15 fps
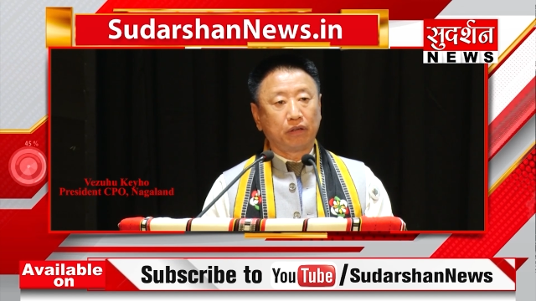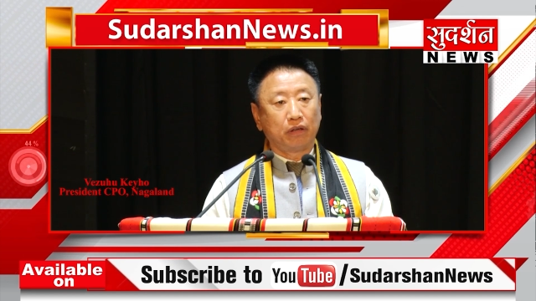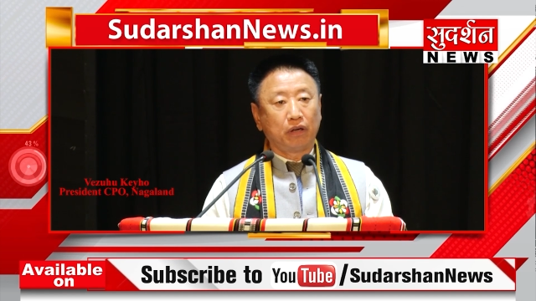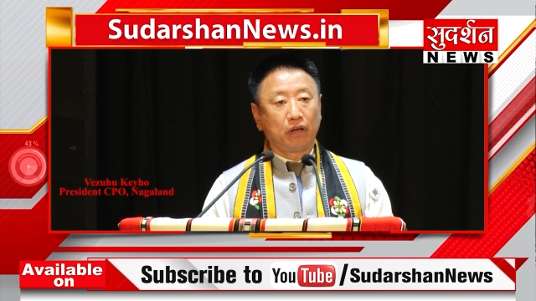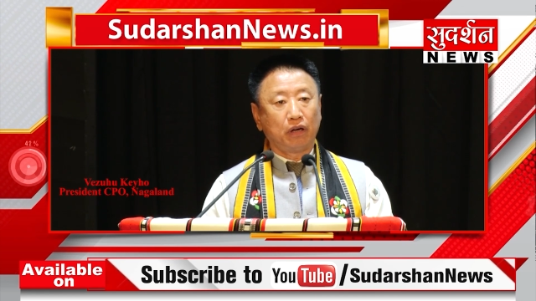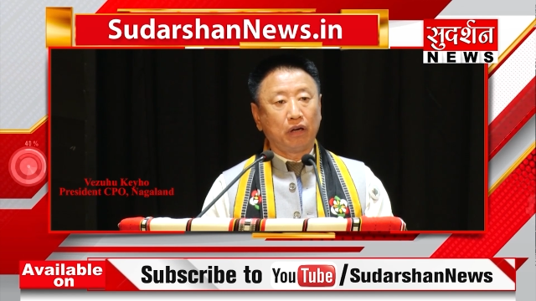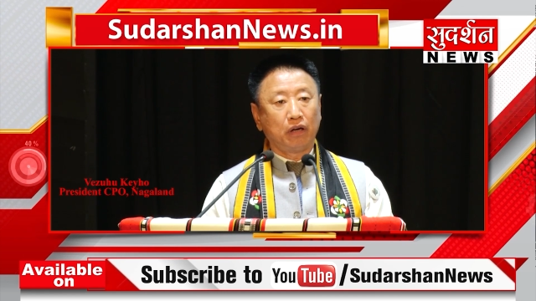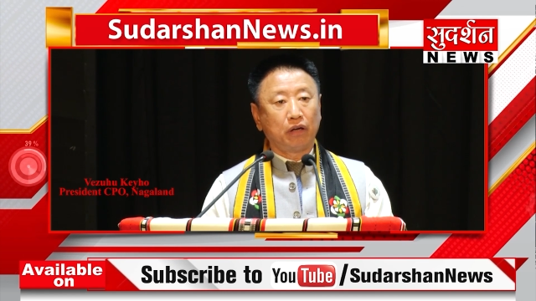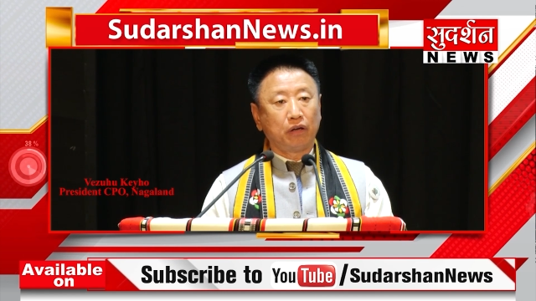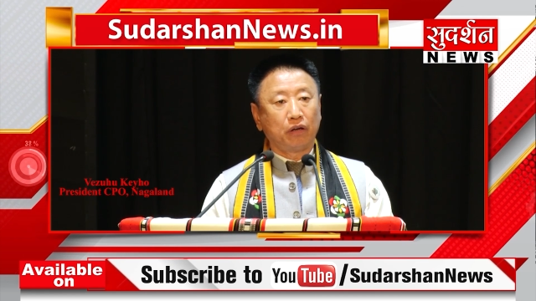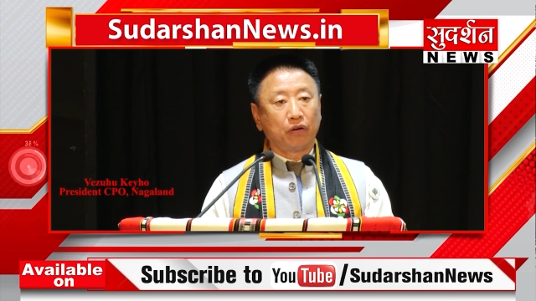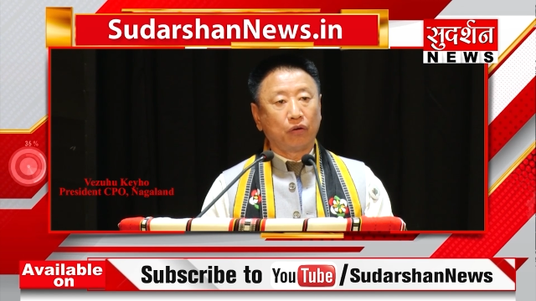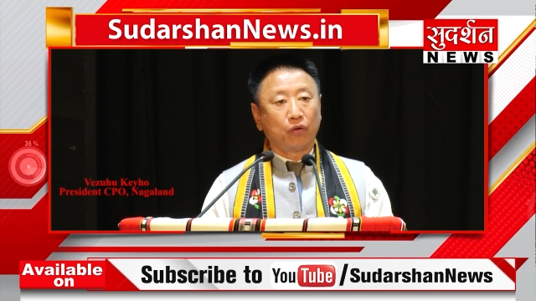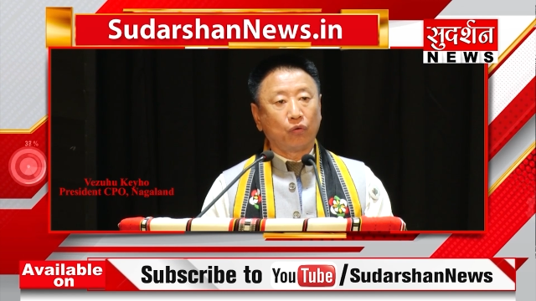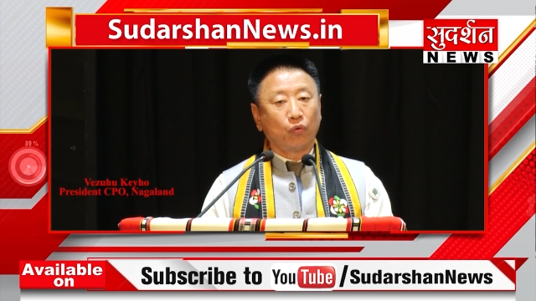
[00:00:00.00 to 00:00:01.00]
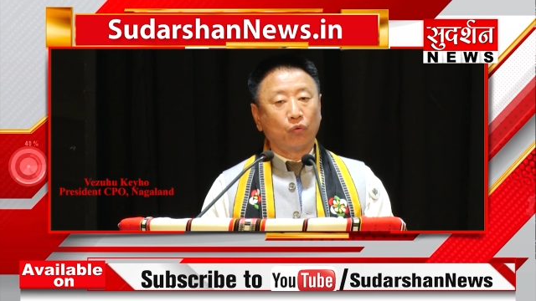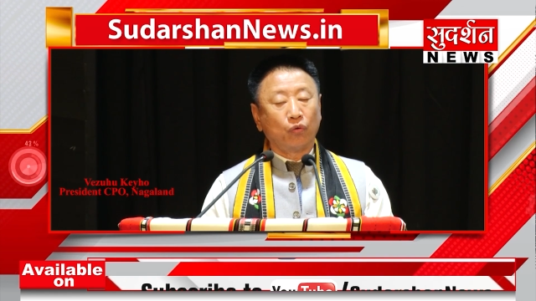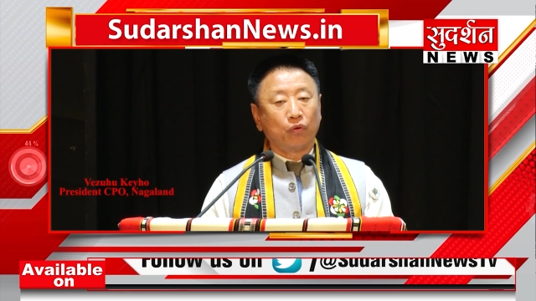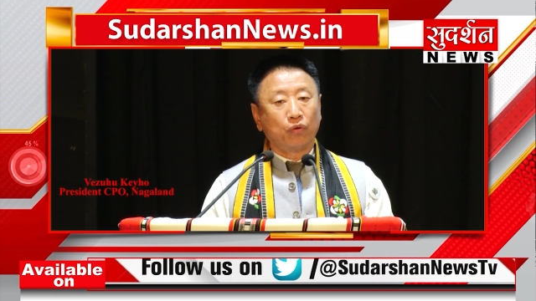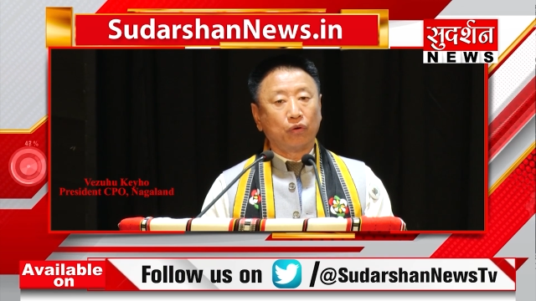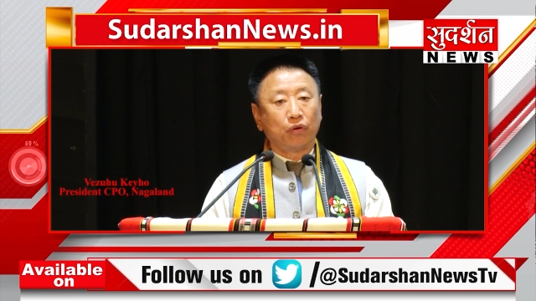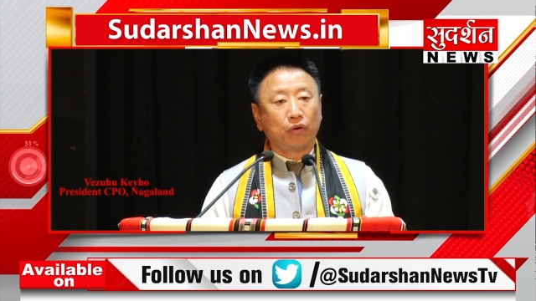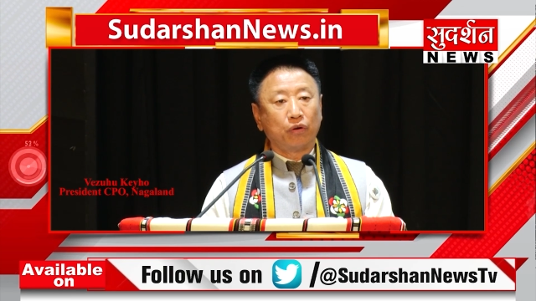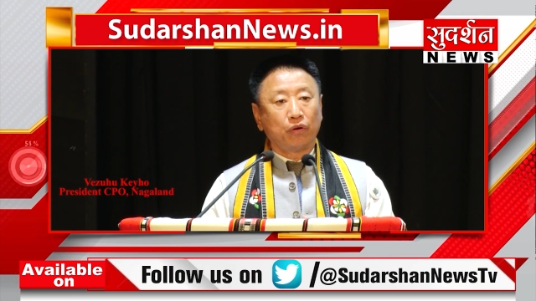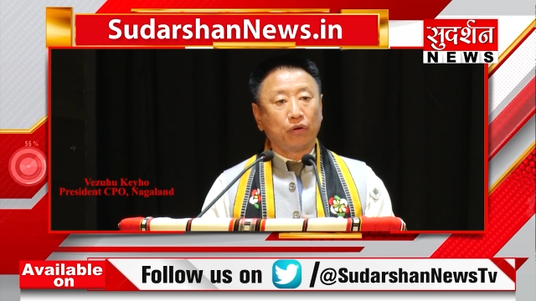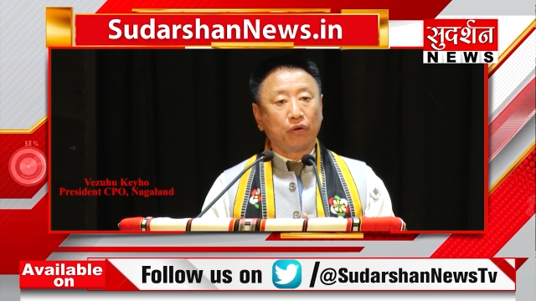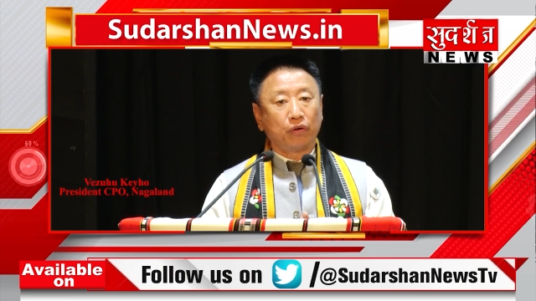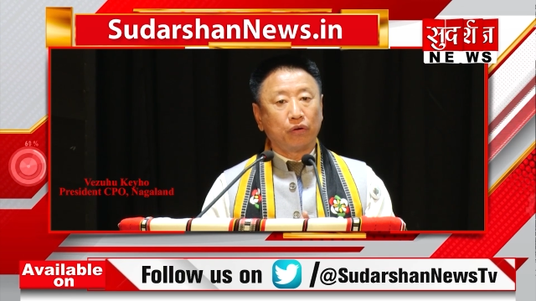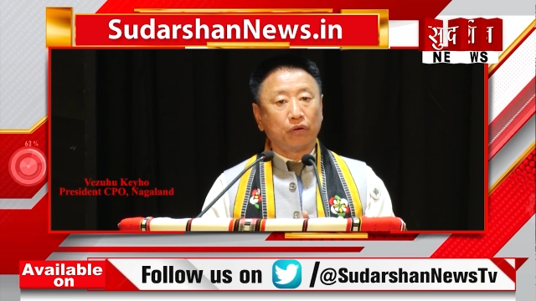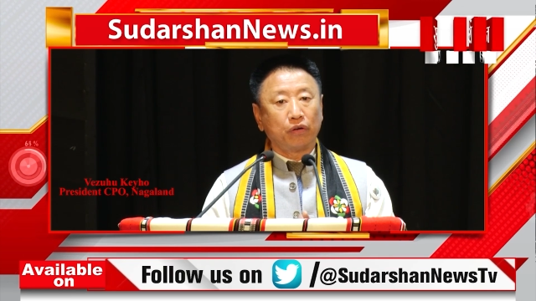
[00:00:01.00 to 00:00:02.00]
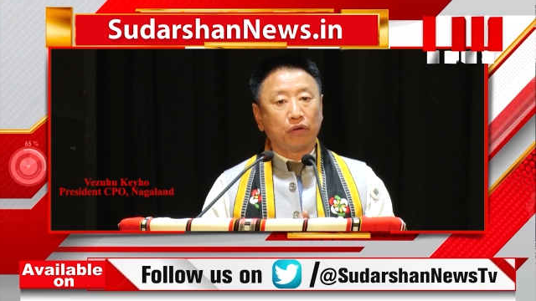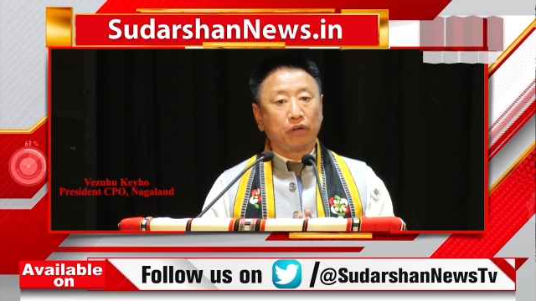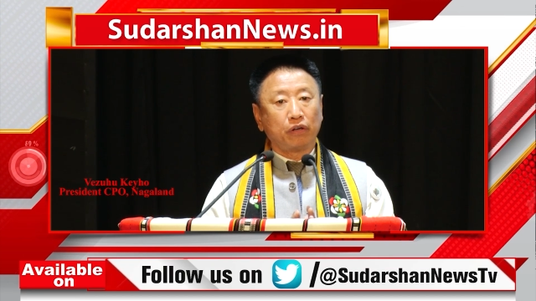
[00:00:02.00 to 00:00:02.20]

(no one is talking)